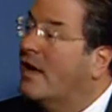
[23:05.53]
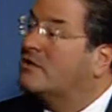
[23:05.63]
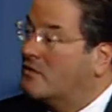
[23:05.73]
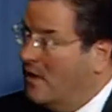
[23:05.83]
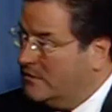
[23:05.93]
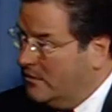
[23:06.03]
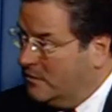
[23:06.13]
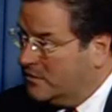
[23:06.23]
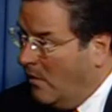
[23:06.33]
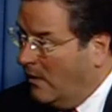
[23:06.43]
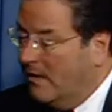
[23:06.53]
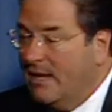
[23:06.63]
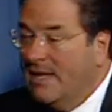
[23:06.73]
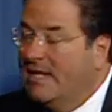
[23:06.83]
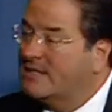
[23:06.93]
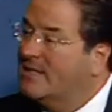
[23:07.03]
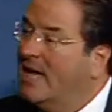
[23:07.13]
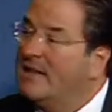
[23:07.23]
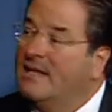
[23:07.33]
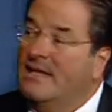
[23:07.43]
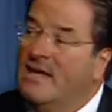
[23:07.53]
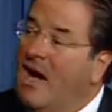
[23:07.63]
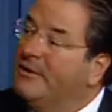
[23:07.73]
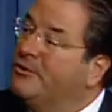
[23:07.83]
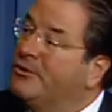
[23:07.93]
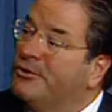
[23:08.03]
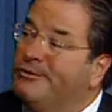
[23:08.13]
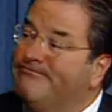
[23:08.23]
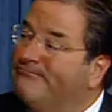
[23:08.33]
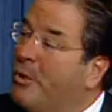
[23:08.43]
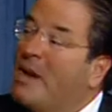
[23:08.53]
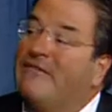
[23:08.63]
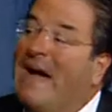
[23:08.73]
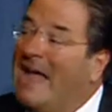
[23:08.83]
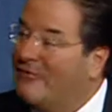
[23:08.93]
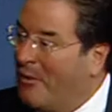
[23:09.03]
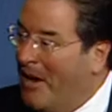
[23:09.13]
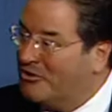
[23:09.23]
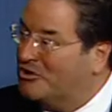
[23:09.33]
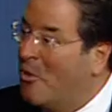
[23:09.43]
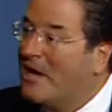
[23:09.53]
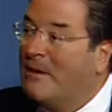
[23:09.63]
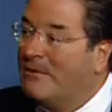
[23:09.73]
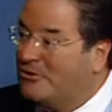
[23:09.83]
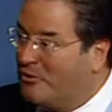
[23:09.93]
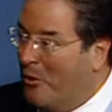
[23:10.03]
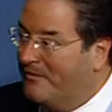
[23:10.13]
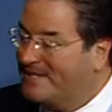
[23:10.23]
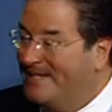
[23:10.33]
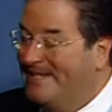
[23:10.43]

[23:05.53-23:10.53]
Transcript: Hence the crowds are a little smaller. It's not the under 25 crowd showing up in droves.